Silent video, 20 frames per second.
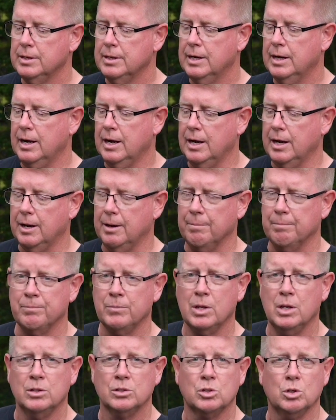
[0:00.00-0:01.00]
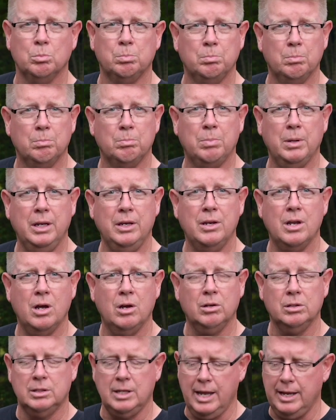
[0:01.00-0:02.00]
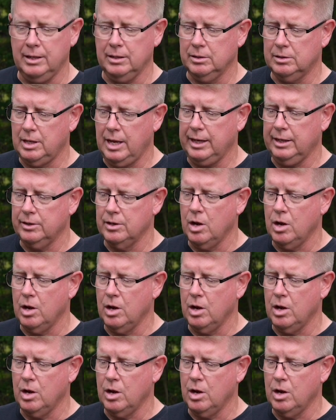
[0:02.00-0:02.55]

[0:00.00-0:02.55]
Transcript: So take